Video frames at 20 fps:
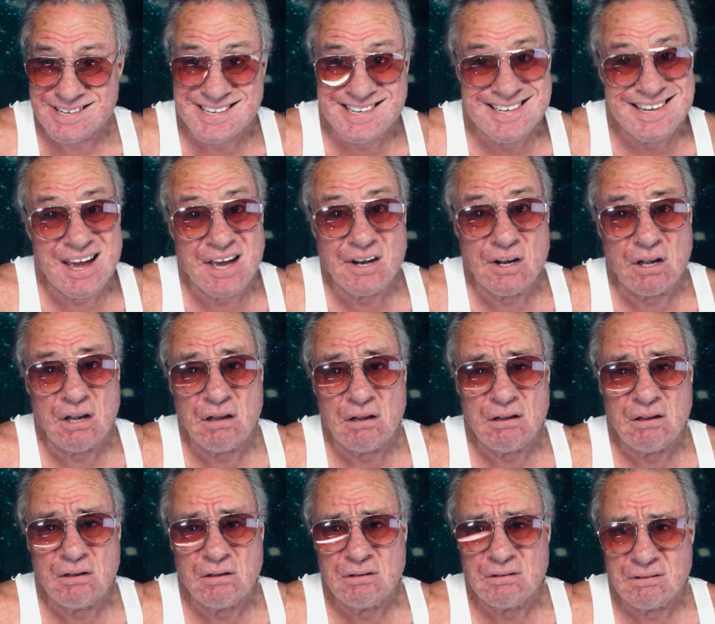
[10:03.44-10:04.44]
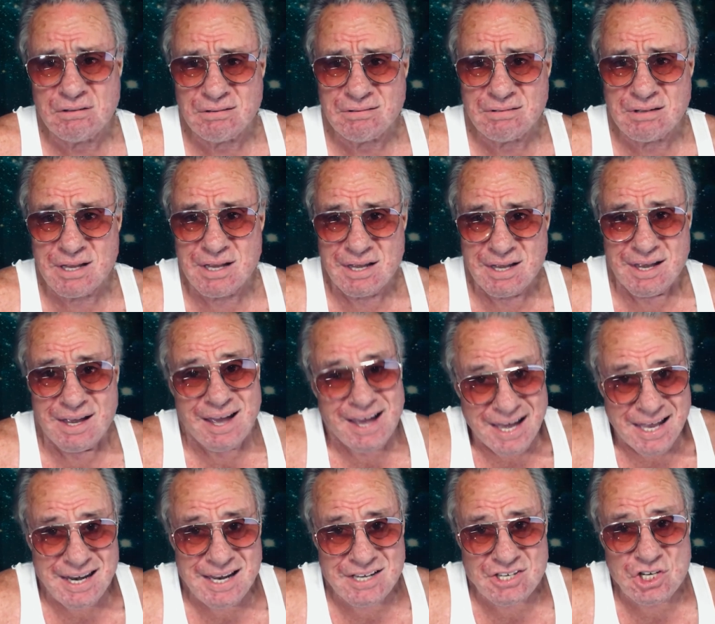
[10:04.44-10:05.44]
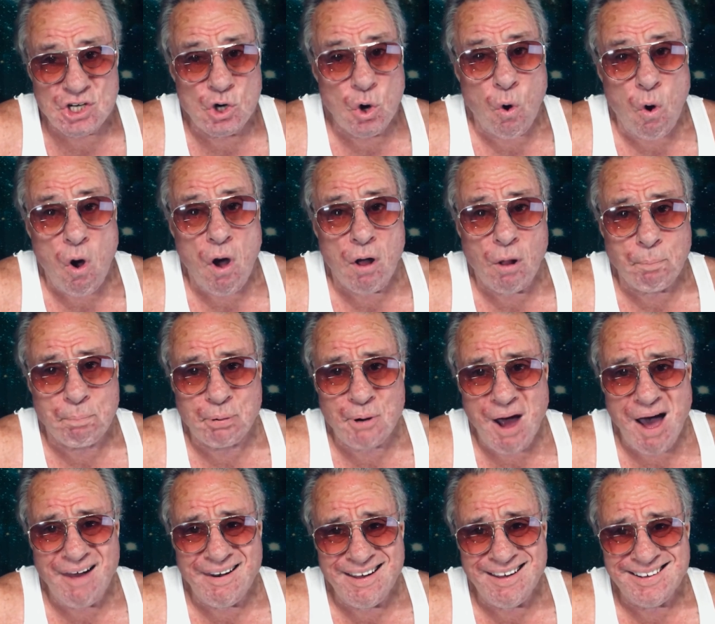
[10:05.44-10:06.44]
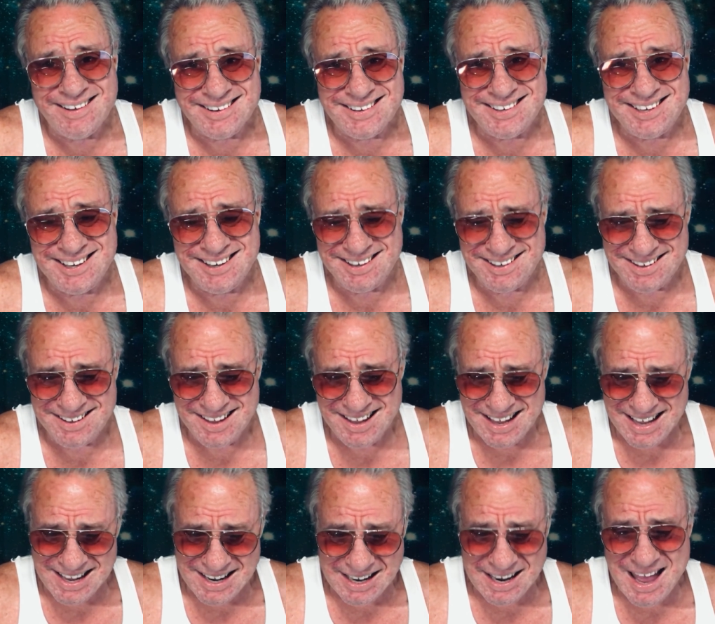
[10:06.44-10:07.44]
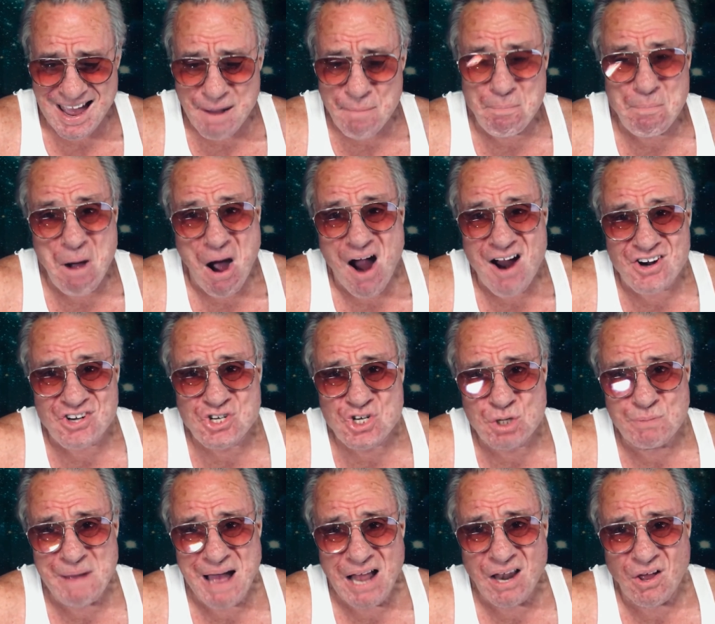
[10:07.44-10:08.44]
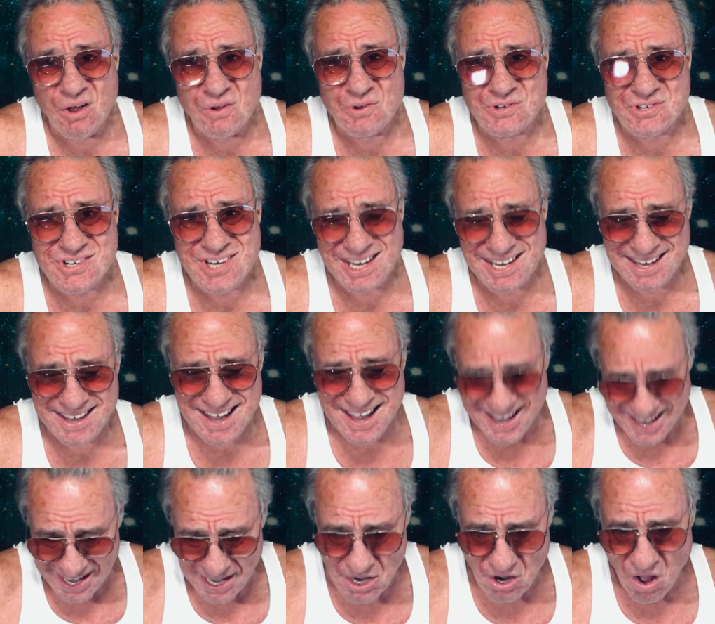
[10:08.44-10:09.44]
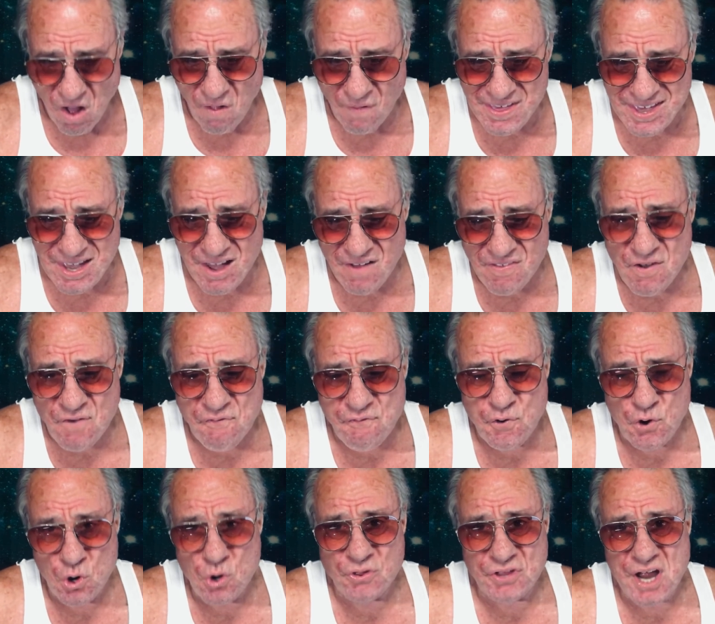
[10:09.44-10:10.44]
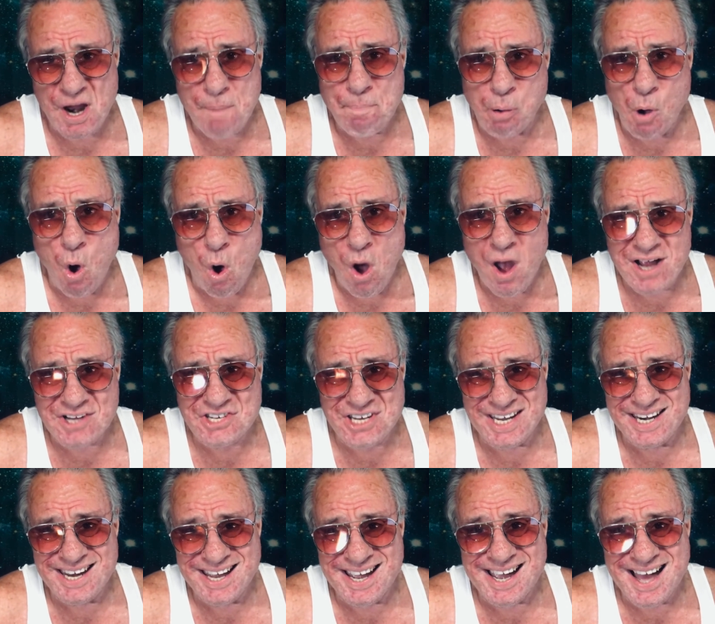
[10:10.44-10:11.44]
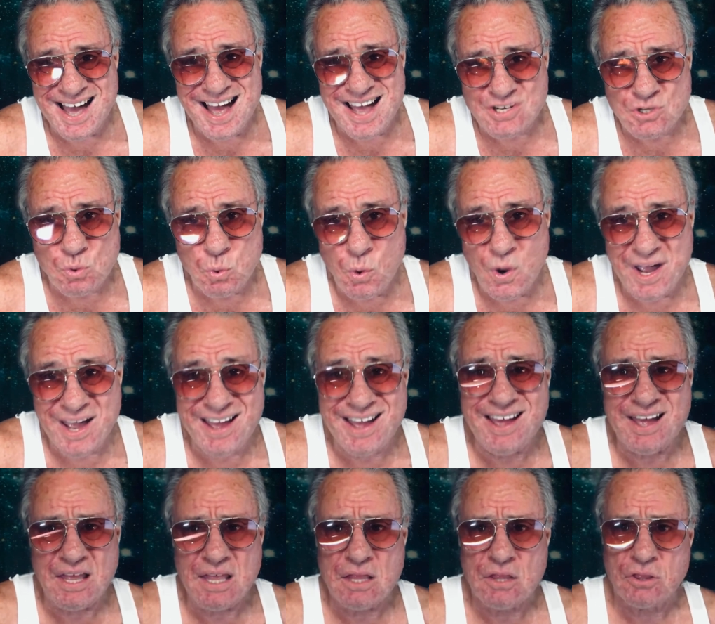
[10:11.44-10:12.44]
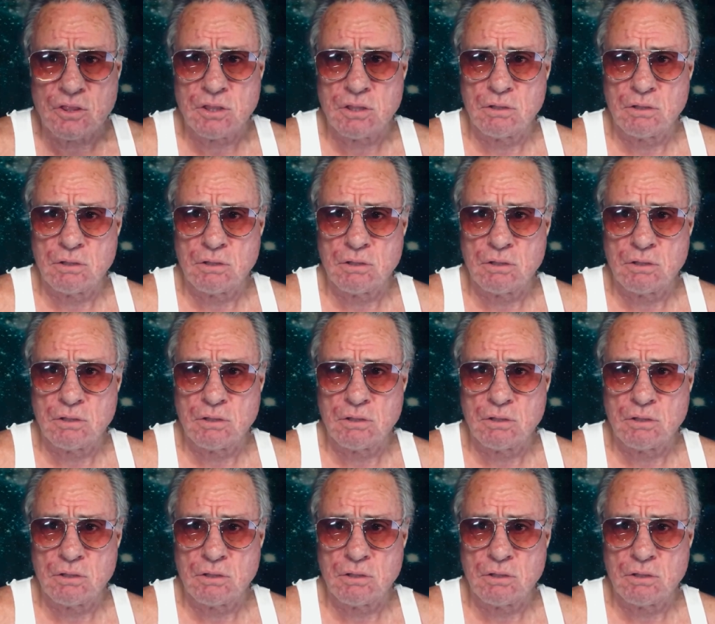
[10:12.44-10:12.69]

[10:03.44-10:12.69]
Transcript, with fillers: subtle. And it's an oil product like marshmallows and all the other food they're poisoning us with